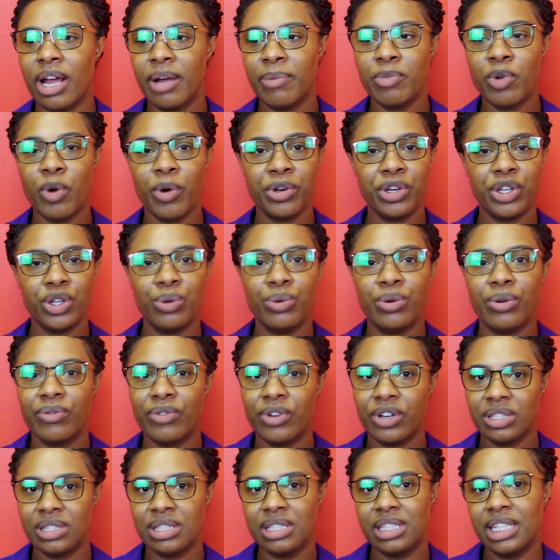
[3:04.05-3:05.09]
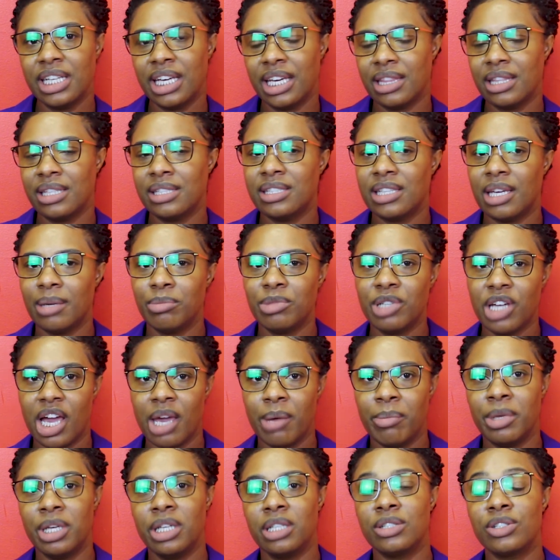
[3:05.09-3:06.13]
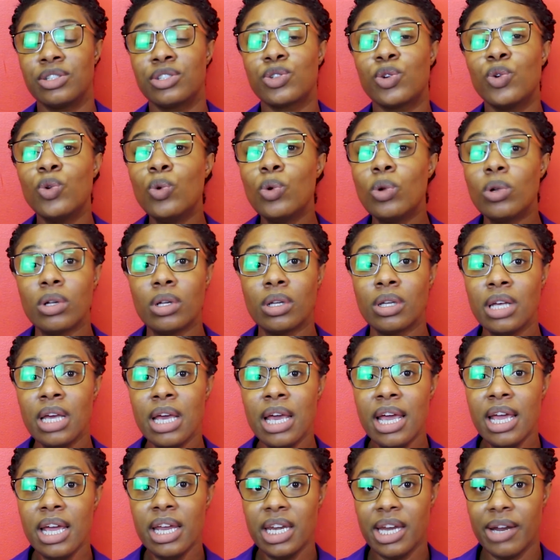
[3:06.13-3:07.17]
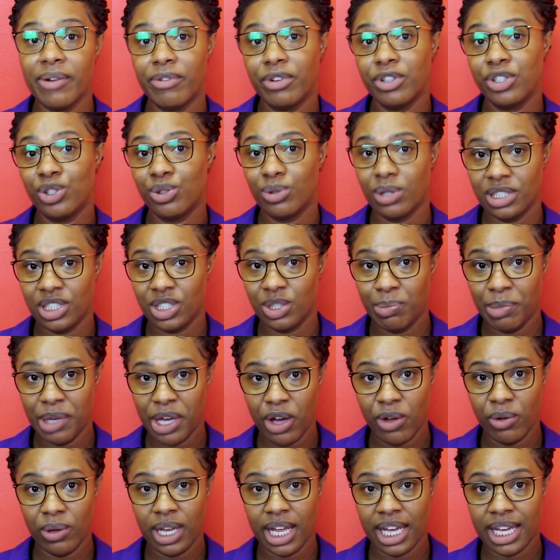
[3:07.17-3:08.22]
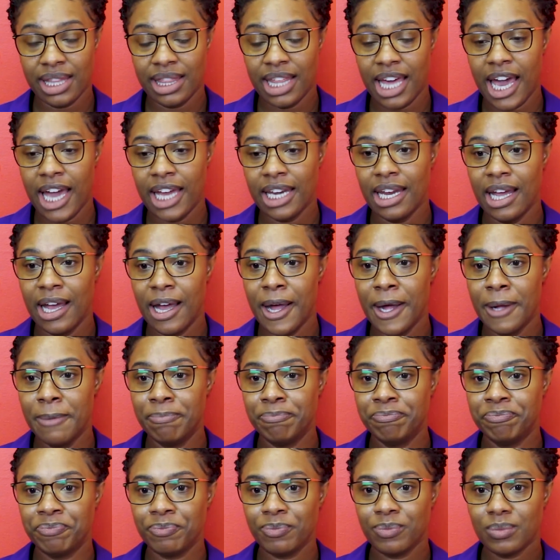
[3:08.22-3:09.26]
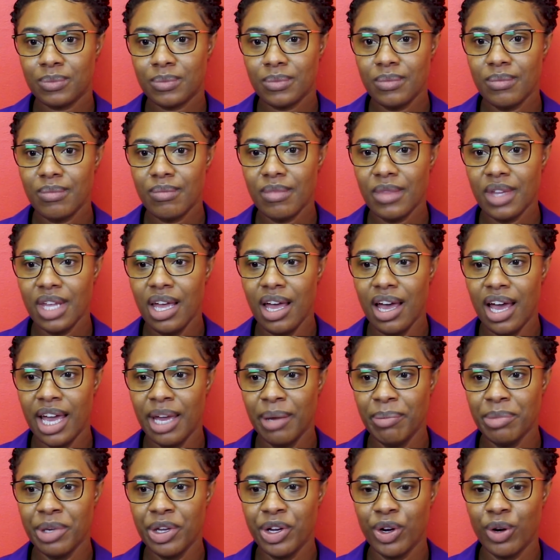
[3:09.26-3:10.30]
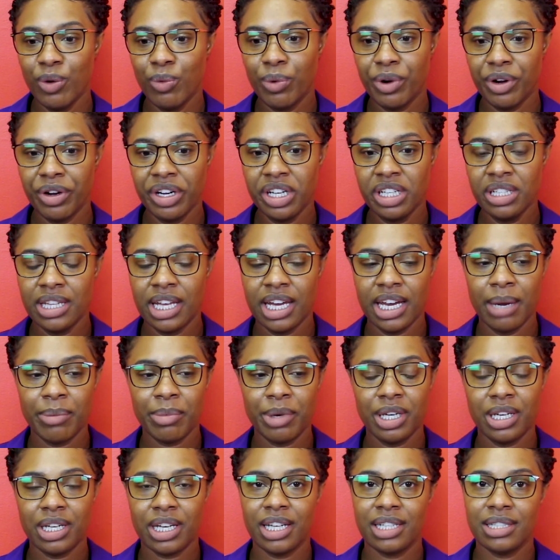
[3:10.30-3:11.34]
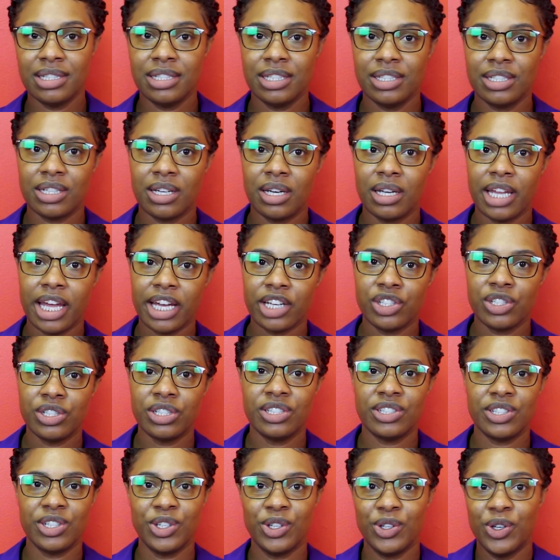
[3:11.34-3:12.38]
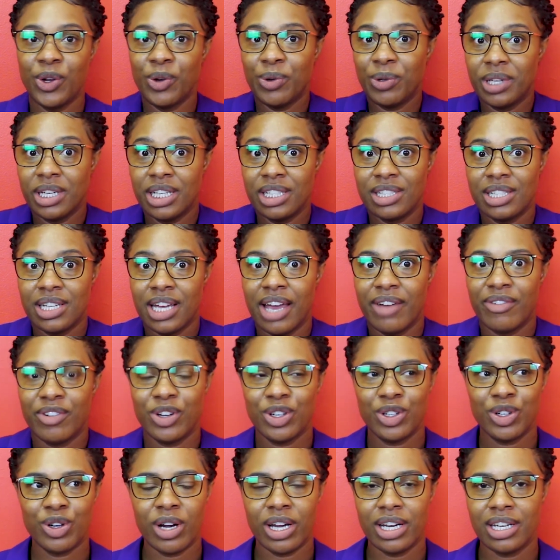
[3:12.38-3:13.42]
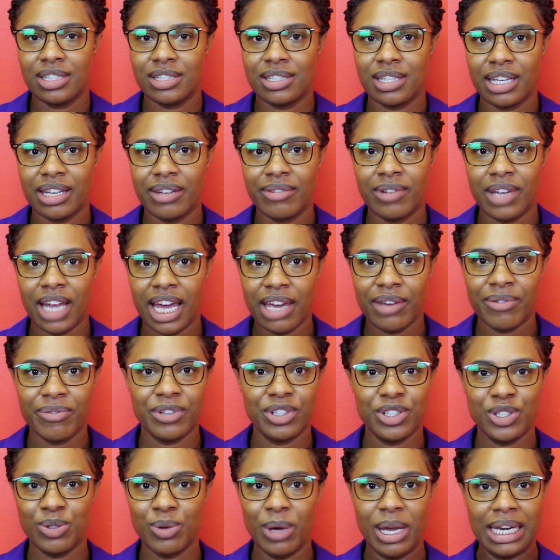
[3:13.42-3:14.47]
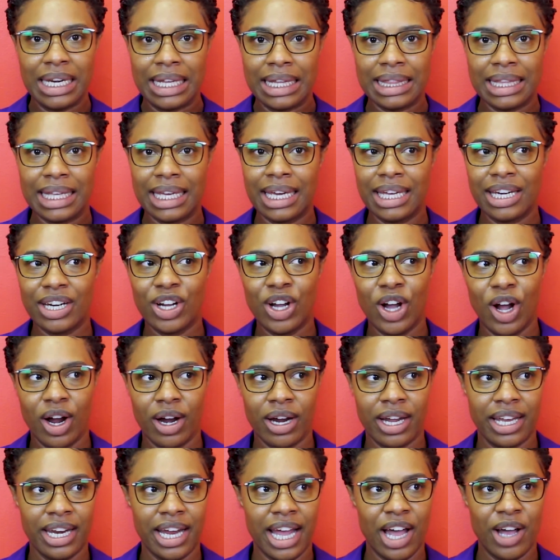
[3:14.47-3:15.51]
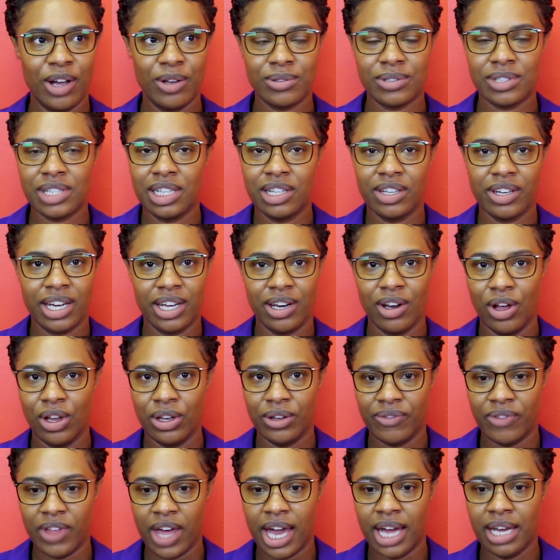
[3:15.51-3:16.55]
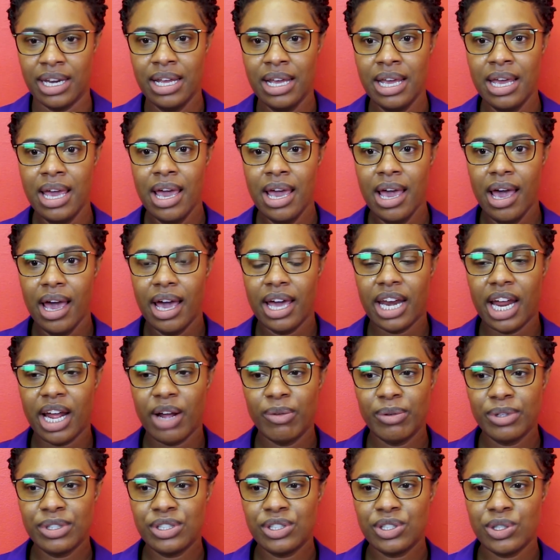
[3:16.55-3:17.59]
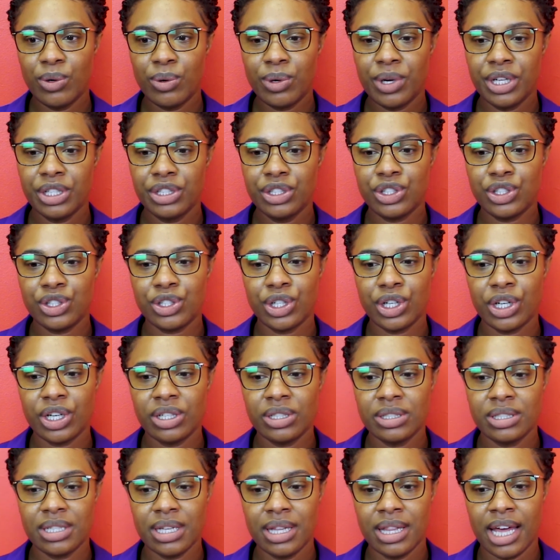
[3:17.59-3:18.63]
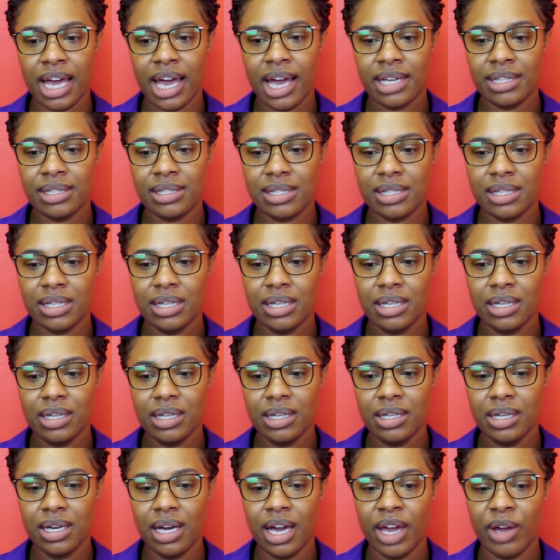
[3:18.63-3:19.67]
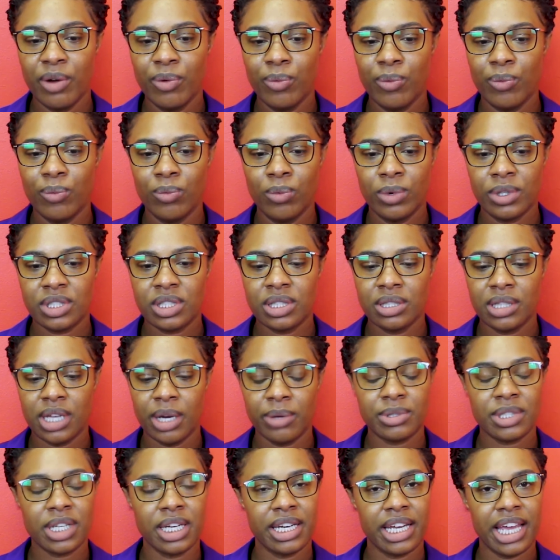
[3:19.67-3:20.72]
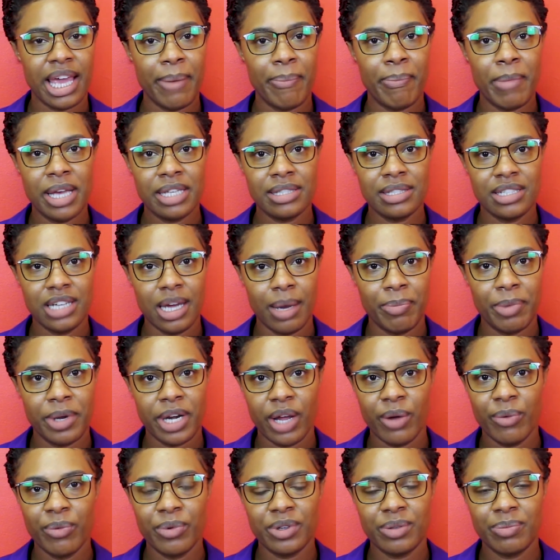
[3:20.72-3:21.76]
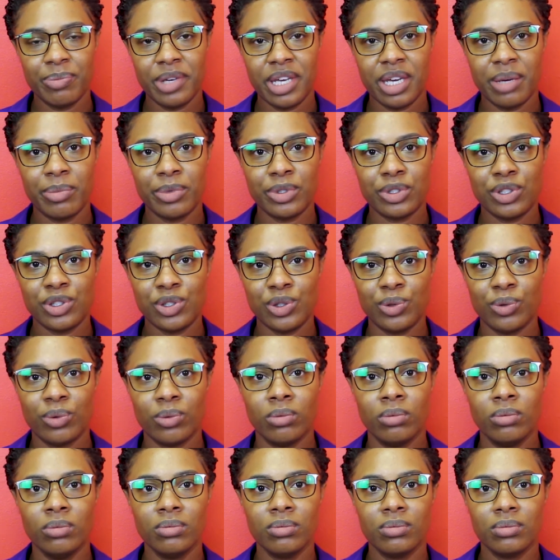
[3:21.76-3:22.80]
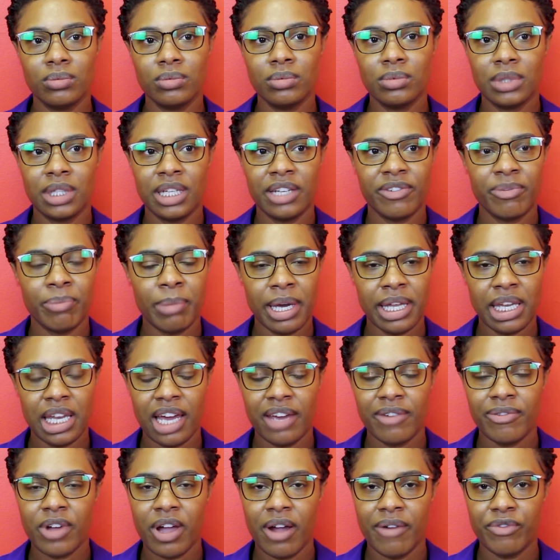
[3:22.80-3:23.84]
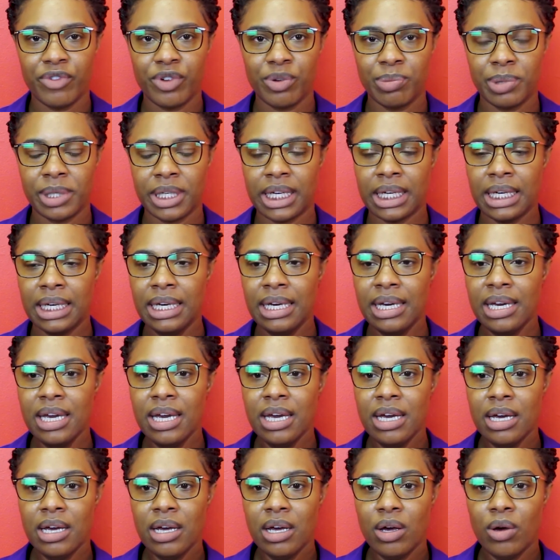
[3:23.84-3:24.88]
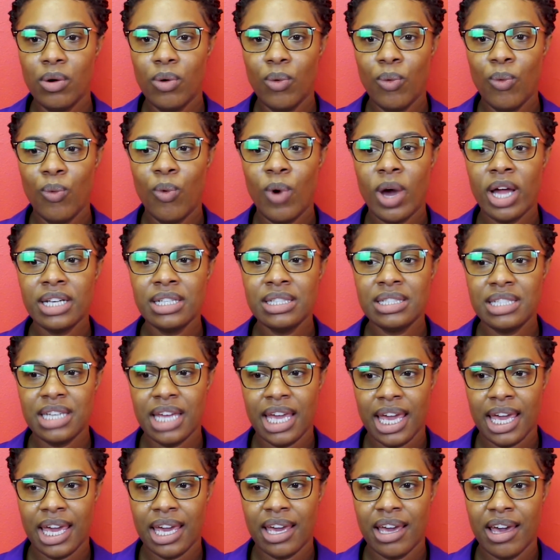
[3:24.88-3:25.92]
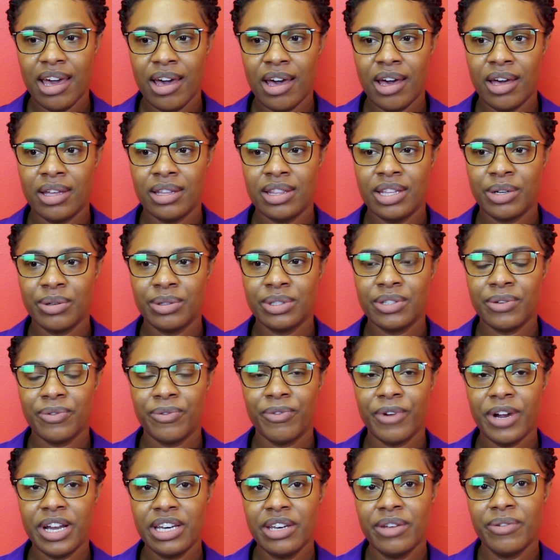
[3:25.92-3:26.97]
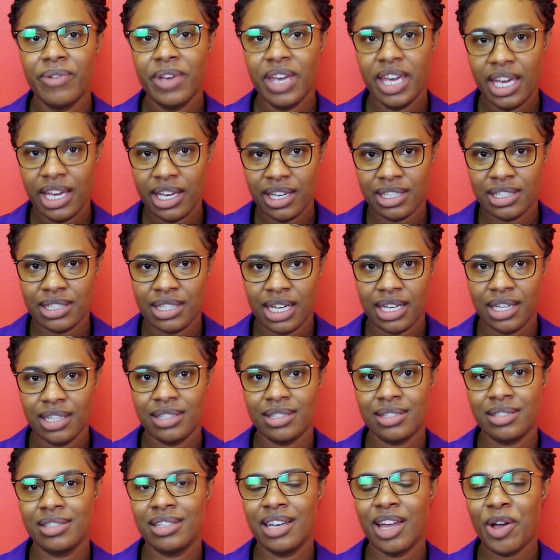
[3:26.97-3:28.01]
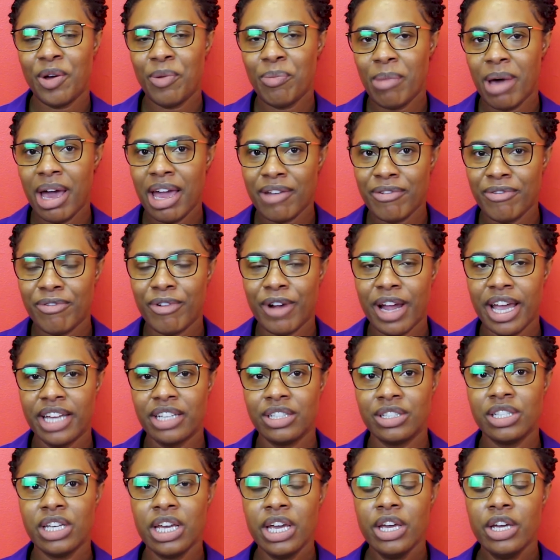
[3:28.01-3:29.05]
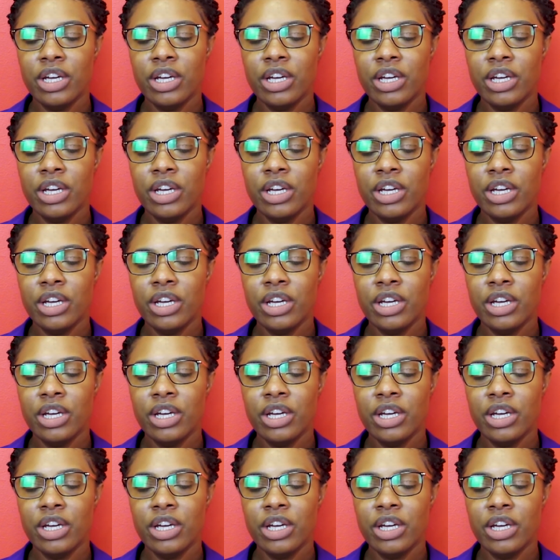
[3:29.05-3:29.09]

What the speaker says: I'm going to university at the same time and school never stressed me out like that. I'm here worried that I'm gonna get sent to collections, and you know, you need to have good credit to live life and do anything, get a car, get a house. They look at all of that. And I was so concerned that I was gonna get messed up and I wouldn't be able to live my life comfortably. One day, there was a friend of his that is now my friend.